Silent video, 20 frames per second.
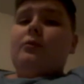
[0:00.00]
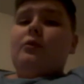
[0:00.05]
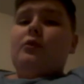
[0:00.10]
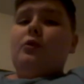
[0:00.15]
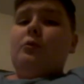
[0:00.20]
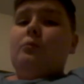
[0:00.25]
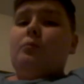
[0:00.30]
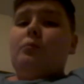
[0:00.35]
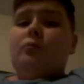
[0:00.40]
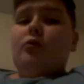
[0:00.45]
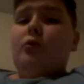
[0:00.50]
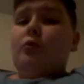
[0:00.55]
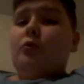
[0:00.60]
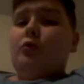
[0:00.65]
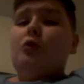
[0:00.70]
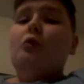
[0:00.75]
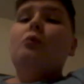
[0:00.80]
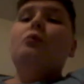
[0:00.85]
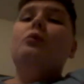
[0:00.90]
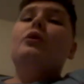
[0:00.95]
don't
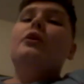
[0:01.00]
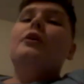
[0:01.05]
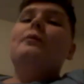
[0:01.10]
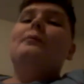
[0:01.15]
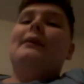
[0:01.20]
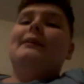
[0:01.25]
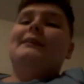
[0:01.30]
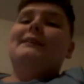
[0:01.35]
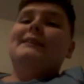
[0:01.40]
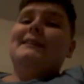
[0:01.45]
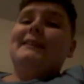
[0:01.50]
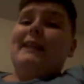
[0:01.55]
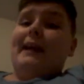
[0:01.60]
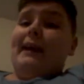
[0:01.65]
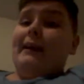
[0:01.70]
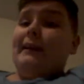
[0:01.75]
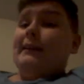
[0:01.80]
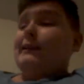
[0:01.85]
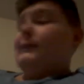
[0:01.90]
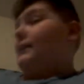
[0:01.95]
worry about
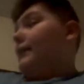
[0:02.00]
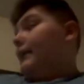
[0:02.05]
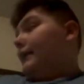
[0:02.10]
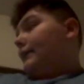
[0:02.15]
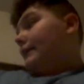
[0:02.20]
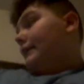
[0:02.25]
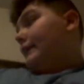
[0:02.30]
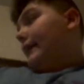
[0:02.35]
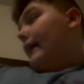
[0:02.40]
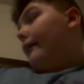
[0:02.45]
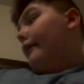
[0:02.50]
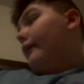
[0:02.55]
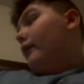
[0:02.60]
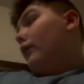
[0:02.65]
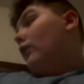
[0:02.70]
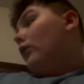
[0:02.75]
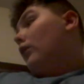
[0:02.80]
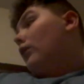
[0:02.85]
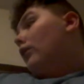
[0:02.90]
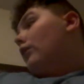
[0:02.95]
stains that stay
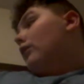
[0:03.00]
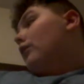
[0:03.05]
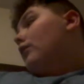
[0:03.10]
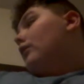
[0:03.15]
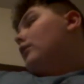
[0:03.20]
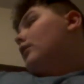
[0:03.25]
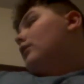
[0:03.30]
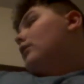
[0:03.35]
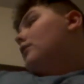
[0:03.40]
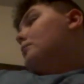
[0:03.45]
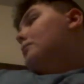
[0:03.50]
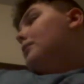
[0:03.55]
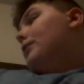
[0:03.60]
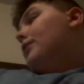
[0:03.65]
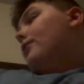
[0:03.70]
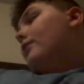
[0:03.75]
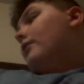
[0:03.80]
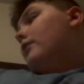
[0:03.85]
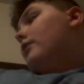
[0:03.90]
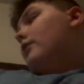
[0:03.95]
there,
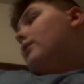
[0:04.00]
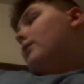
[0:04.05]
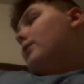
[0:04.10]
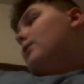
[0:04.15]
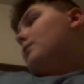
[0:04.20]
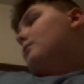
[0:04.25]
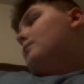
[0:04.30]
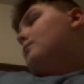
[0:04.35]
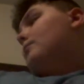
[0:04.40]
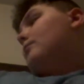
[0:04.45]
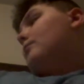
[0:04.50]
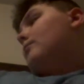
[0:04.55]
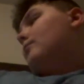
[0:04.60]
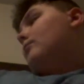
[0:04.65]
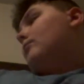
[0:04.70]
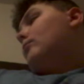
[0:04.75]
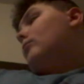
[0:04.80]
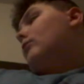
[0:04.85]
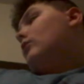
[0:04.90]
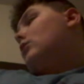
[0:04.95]
because
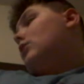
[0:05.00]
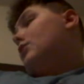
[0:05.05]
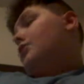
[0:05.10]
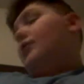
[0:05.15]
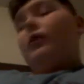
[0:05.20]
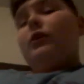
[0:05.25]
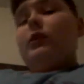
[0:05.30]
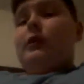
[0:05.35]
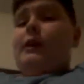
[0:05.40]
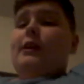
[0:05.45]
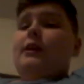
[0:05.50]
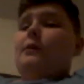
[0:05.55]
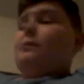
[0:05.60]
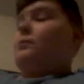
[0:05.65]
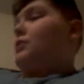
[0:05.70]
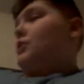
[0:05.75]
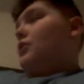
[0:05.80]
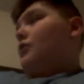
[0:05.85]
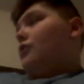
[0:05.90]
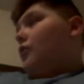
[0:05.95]
it's all cleaned up,
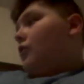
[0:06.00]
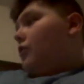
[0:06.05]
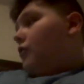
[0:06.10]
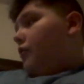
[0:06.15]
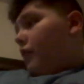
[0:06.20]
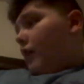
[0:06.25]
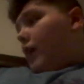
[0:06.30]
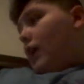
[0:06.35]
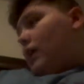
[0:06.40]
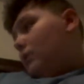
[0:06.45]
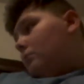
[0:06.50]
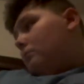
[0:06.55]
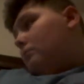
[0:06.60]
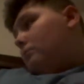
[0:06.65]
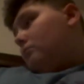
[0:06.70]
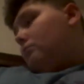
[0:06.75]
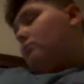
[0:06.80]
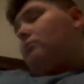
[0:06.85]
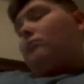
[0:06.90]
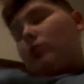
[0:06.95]
it's just a stain.
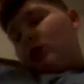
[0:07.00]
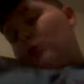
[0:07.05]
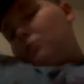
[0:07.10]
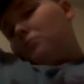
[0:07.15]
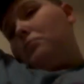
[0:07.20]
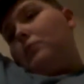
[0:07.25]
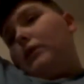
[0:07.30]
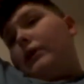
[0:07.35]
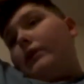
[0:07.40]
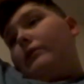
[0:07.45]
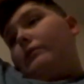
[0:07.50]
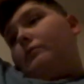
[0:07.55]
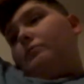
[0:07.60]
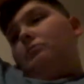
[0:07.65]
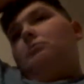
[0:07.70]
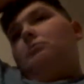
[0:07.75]
But